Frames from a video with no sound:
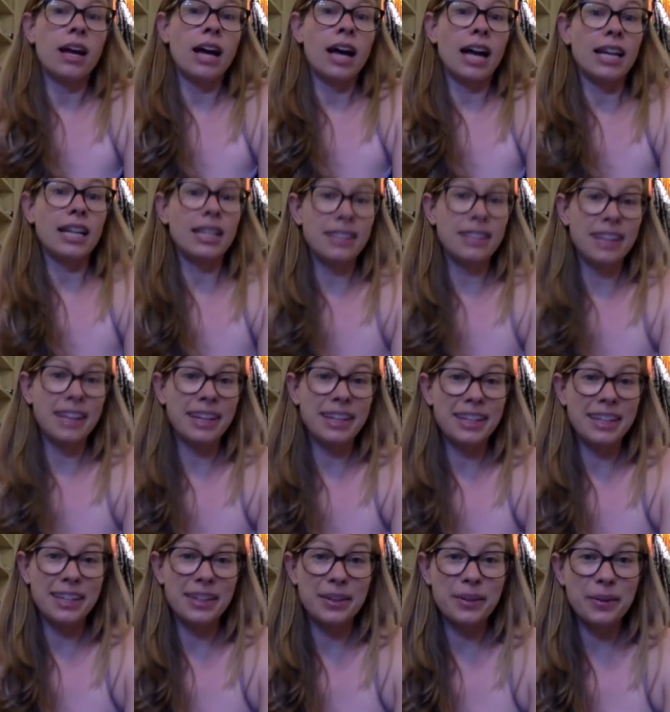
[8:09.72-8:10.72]
I didn't get
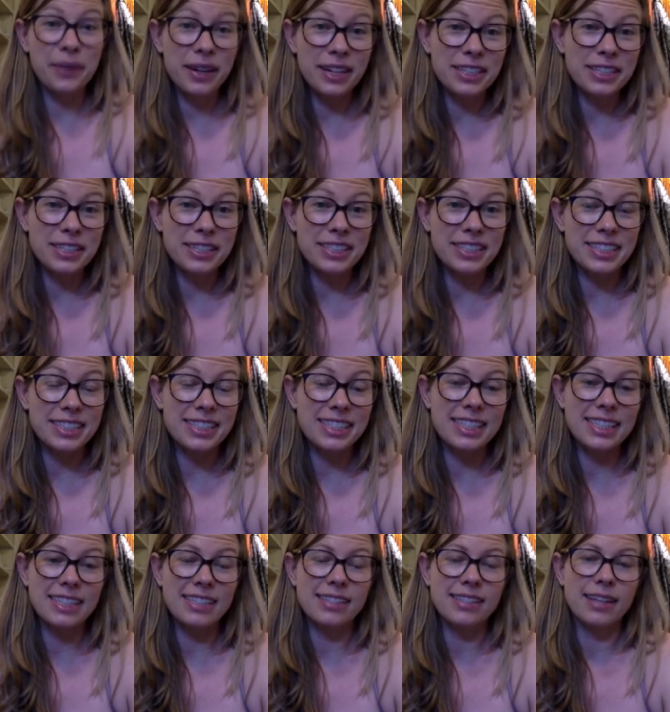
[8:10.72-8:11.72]
any
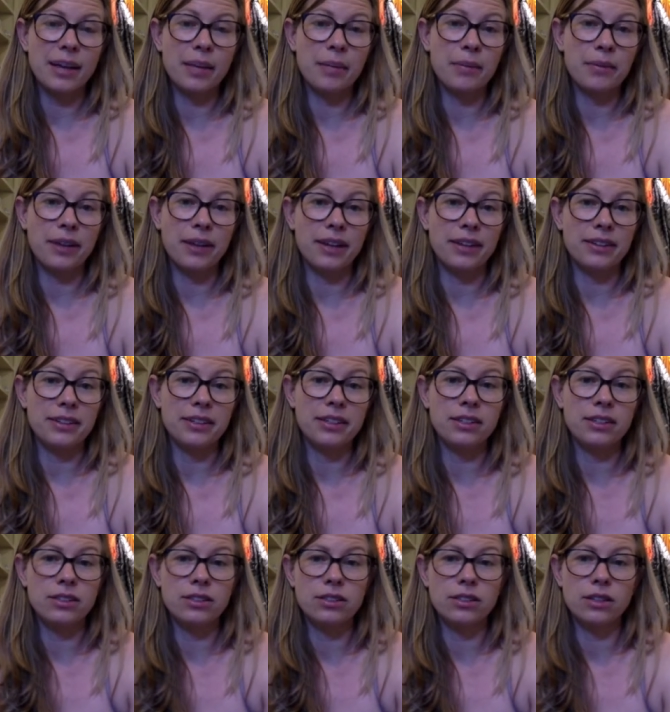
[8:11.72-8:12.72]
questions this time around,
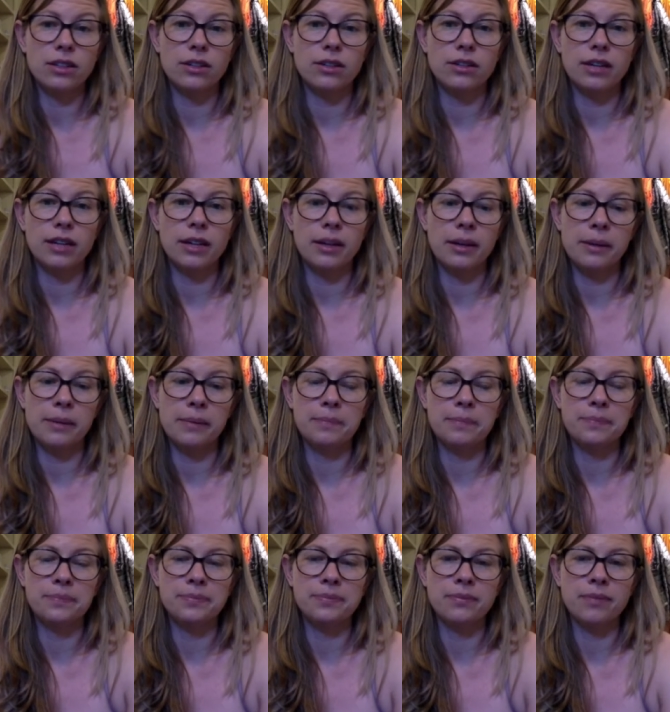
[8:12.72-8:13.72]
so
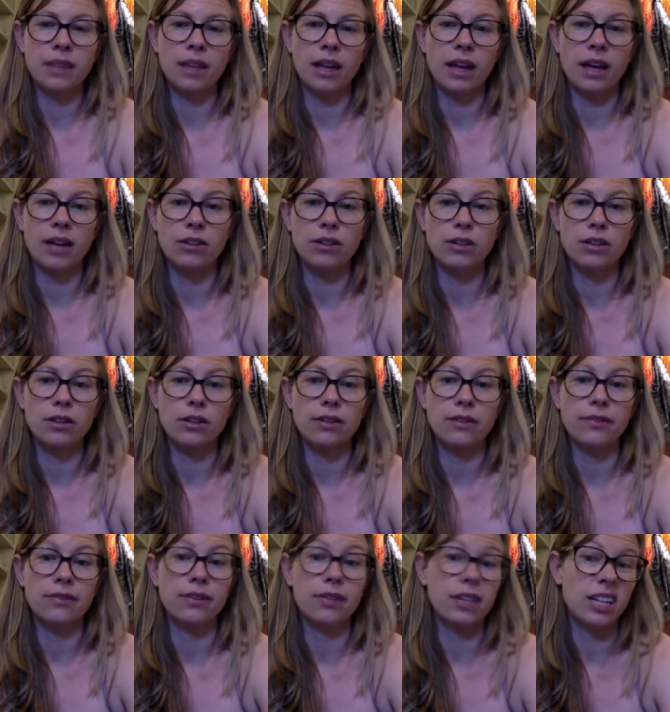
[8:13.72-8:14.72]
I don't know
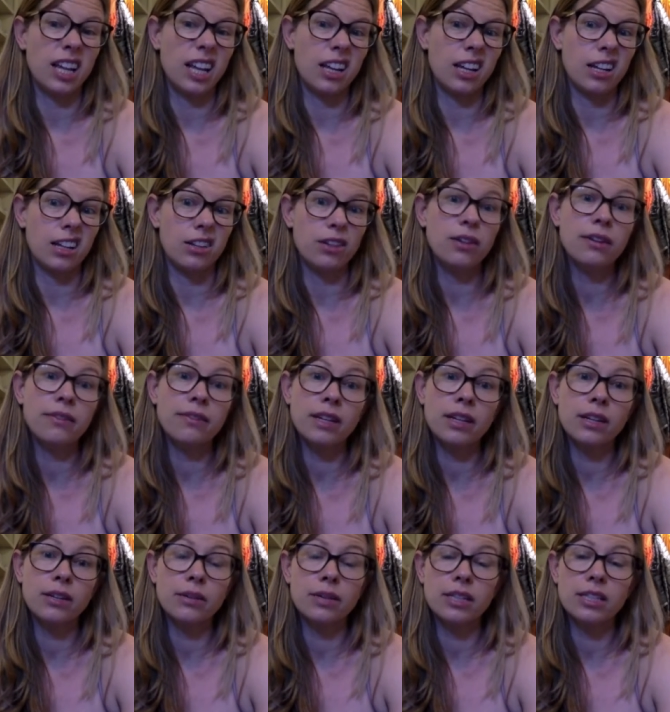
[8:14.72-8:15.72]
if Nadine, you have
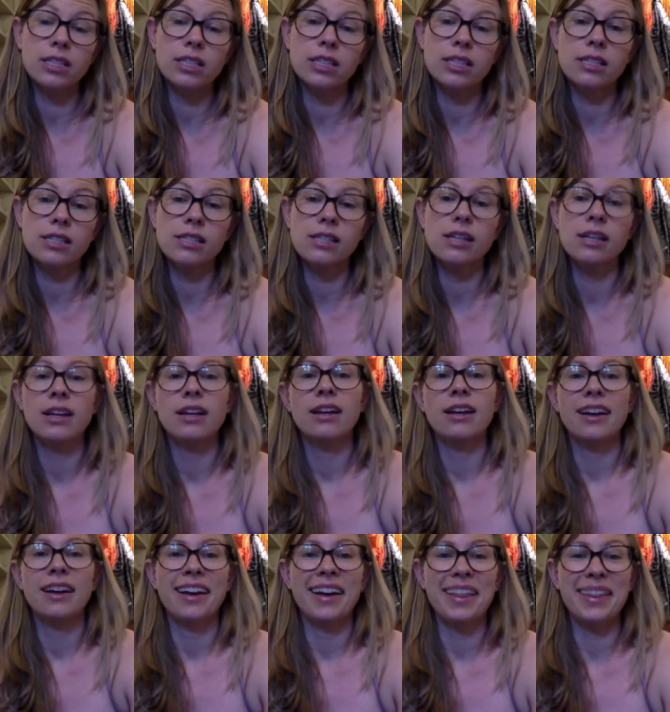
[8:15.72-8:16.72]
any questions.
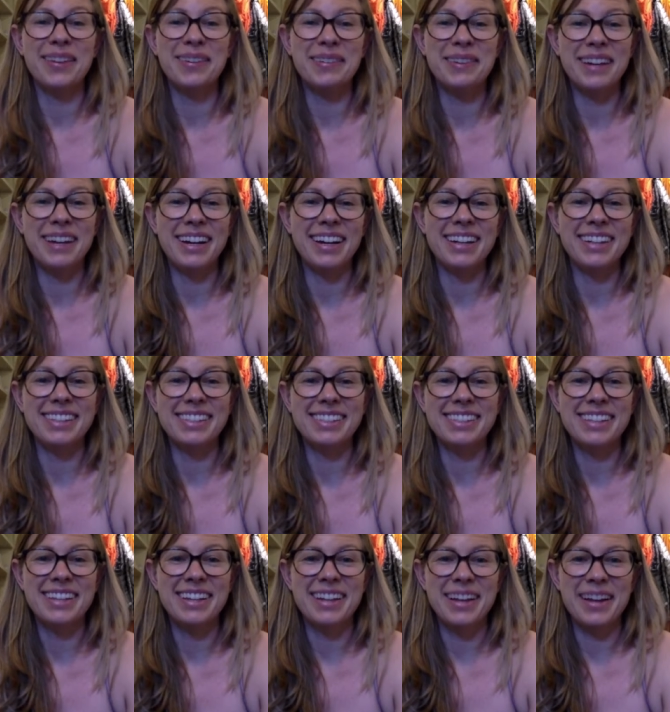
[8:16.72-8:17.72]

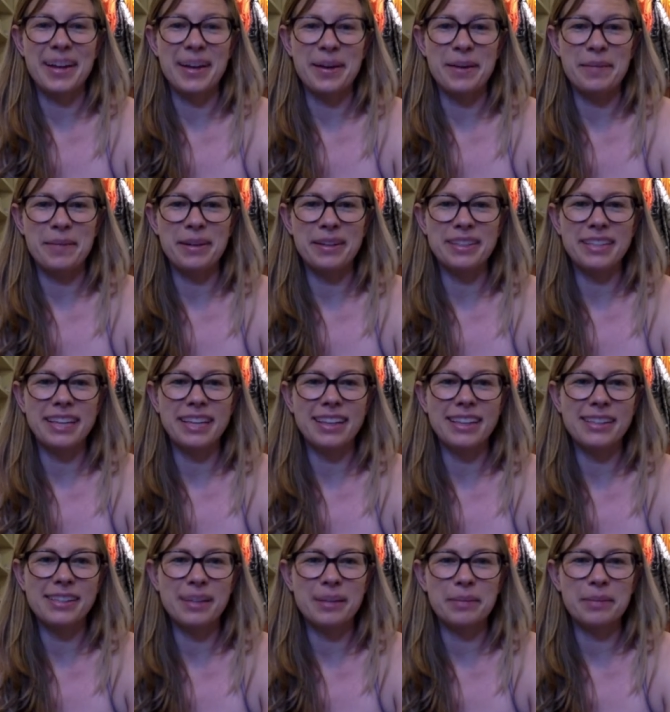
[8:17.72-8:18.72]
Otherwise, I'll take
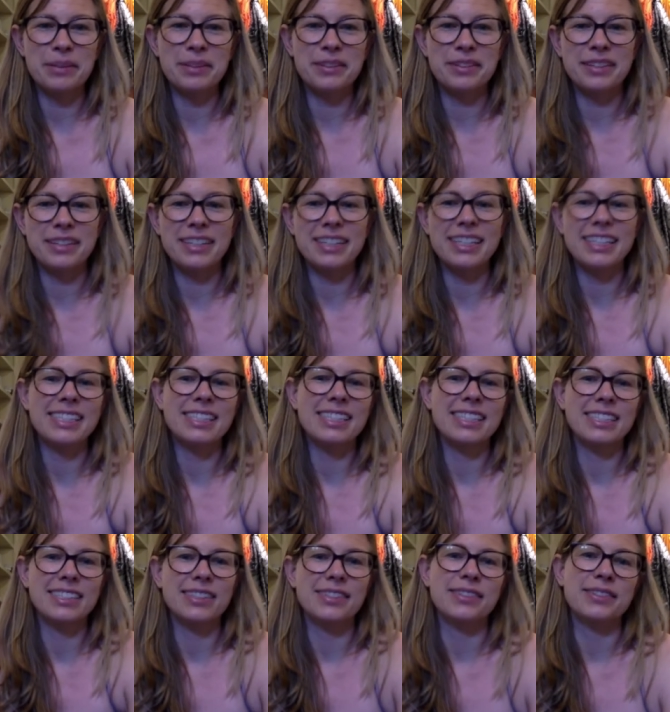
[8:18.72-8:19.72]
these opportunities
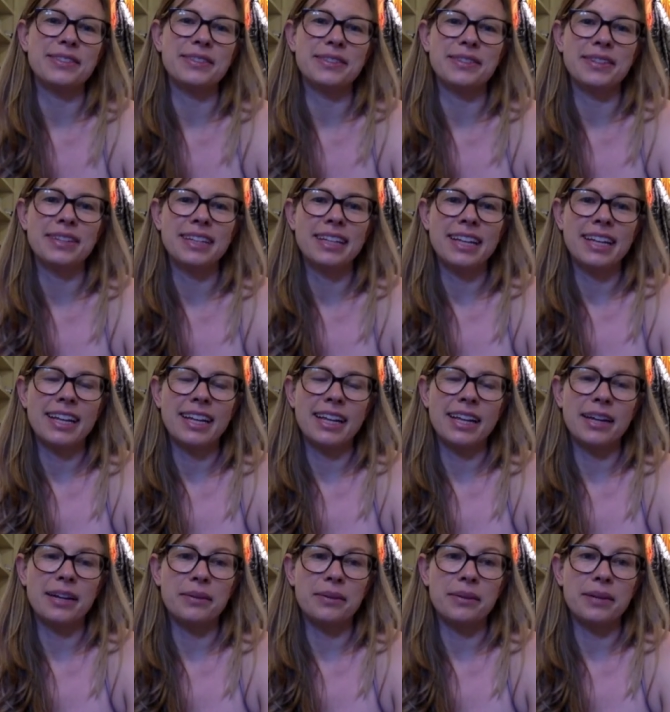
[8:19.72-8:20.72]
to
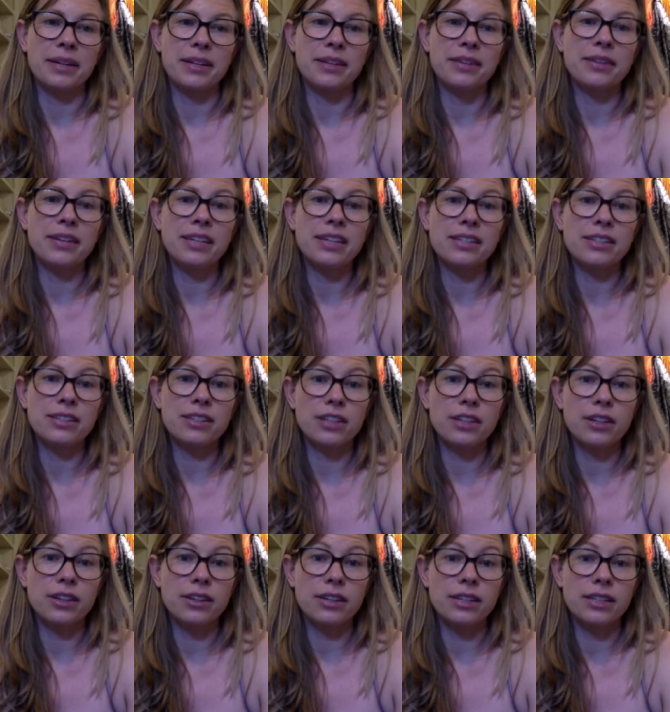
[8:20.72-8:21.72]
hear what you guys are
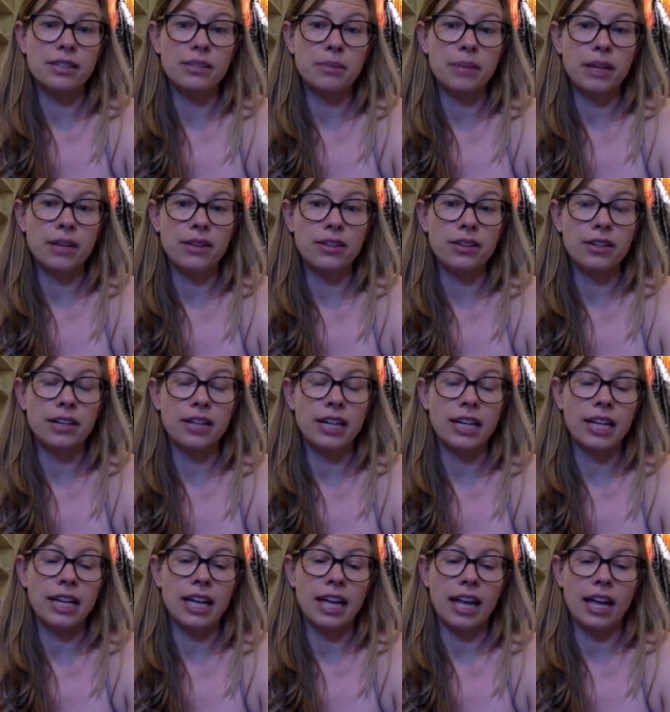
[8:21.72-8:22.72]
curious about
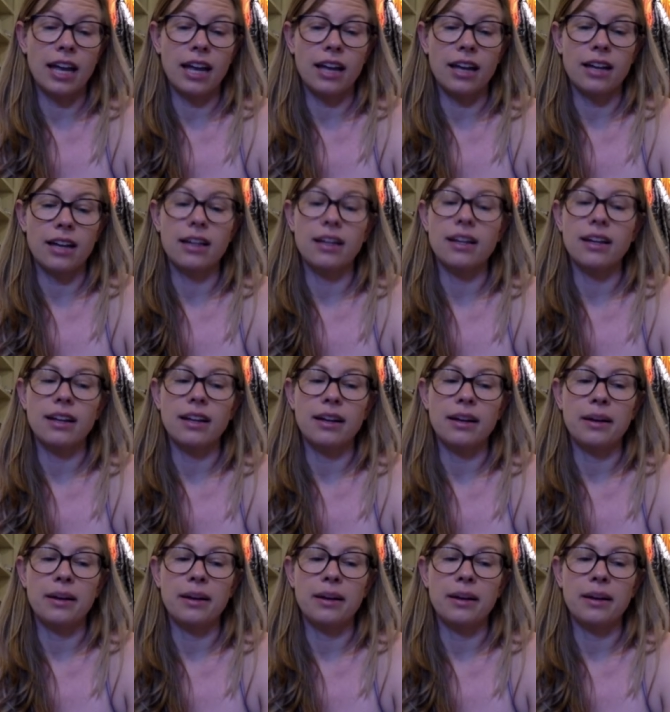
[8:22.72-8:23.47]
learning and